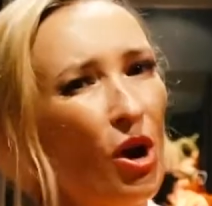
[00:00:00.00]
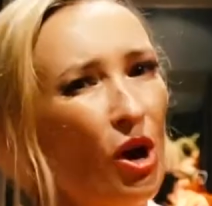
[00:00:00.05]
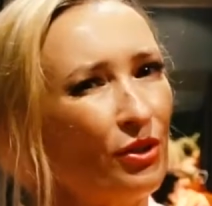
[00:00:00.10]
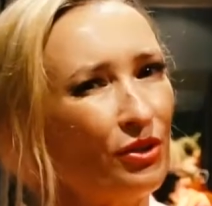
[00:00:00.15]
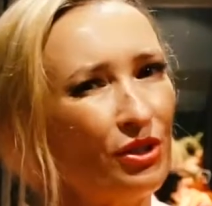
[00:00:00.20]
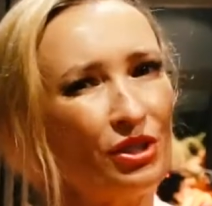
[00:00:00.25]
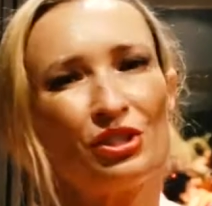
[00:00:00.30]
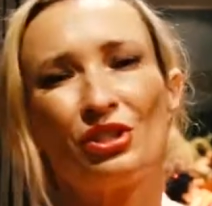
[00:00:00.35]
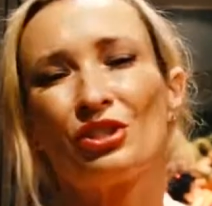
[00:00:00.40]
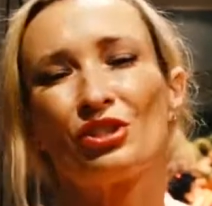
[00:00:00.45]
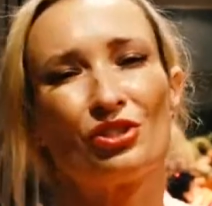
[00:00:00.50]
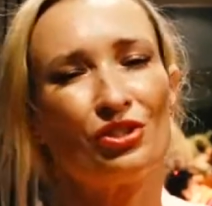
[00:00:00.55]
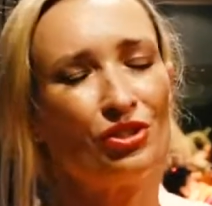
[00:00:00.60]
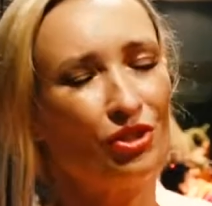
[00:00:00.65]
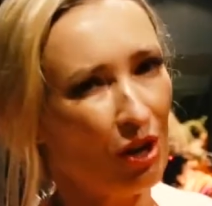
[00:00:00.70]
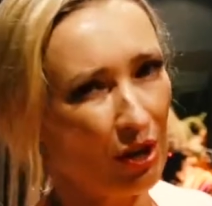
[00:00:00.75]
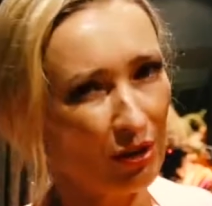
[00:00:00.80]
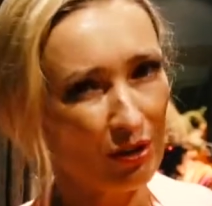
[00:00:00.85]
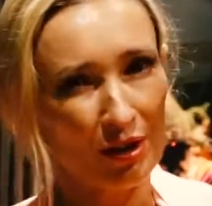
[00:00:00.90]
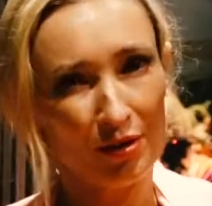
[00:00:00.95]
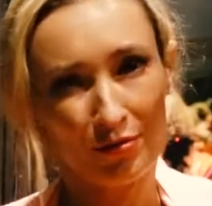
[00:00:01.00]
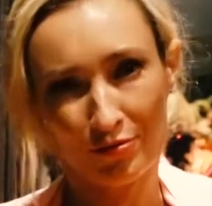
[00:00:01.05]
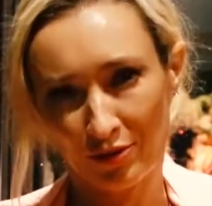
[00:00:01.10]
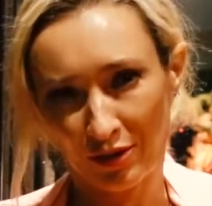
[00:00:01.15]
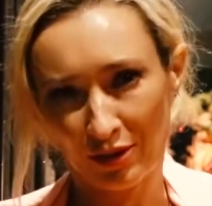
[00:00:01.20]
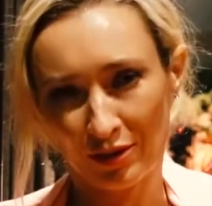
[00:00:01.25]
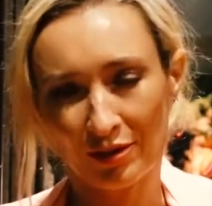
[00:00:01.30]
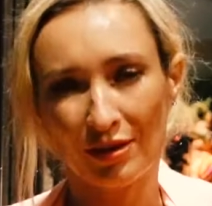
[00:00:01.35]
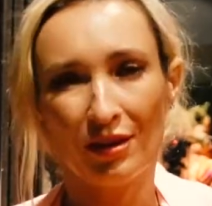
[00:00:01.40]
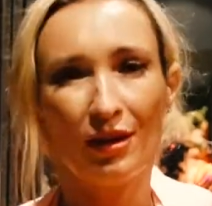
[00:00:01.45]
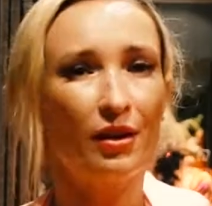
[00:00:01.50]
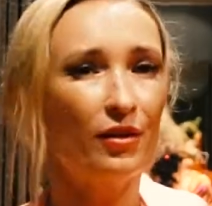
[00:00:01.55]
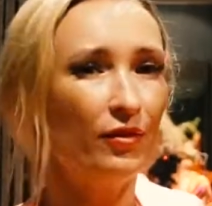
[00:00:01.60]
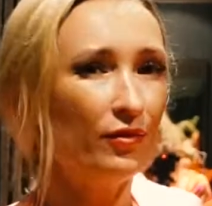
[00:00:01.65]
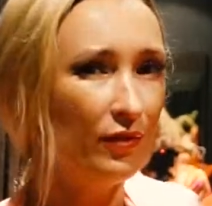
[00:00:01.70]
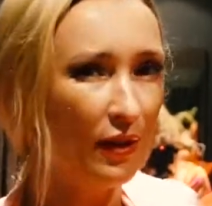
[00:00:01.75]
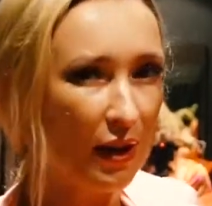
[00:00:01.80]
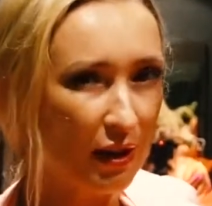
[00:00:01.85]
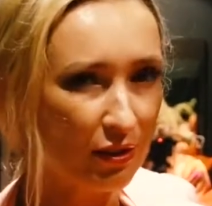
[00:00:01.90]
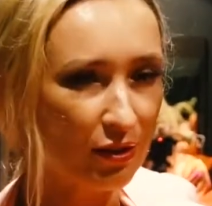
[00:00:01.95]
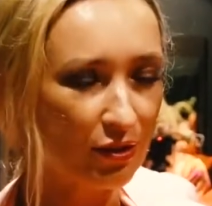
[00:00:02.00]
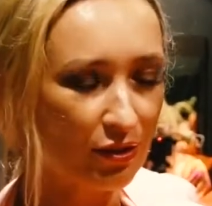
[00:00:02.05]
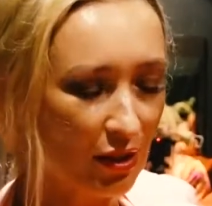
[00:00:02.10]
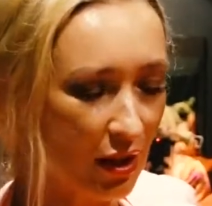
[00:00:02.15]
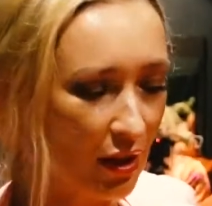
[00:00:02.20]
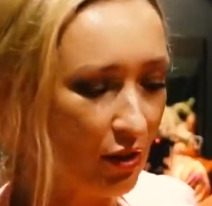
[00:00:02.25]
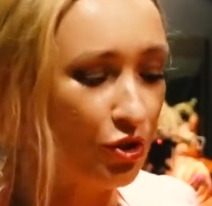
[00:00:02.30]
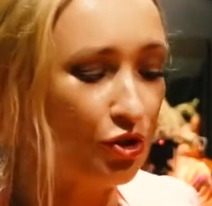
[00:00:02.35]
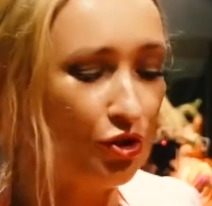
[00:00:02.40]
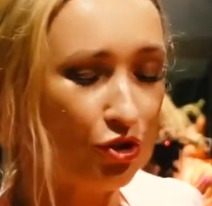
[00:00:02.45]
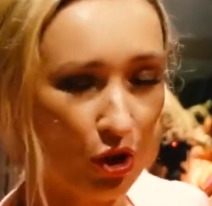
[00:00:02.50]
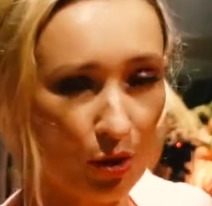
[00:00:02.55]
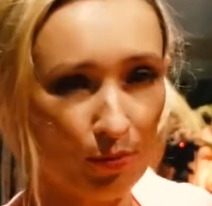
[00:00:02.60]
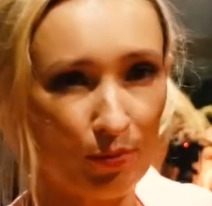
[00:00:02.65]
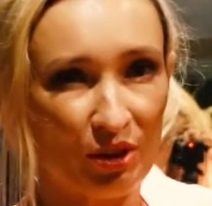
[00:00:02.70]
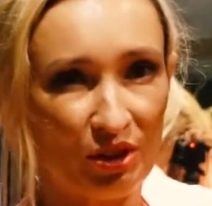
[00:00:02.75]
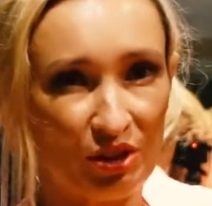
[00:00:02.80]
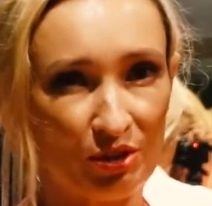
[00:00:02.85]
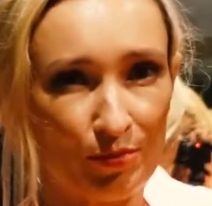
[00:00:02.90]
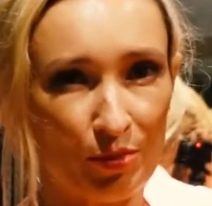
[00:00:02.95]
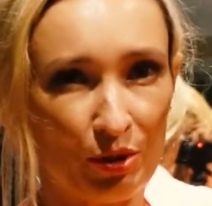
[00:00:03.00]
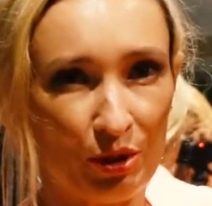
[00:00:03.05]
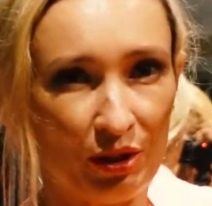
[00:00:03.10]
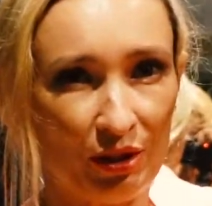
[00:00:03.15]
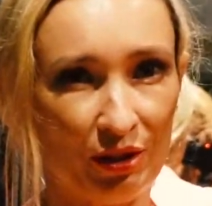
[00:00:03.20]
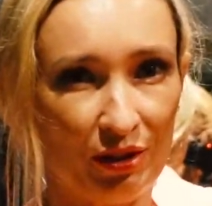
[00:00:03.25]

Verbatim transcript: on, this is not a fun Valentine's shopping spree.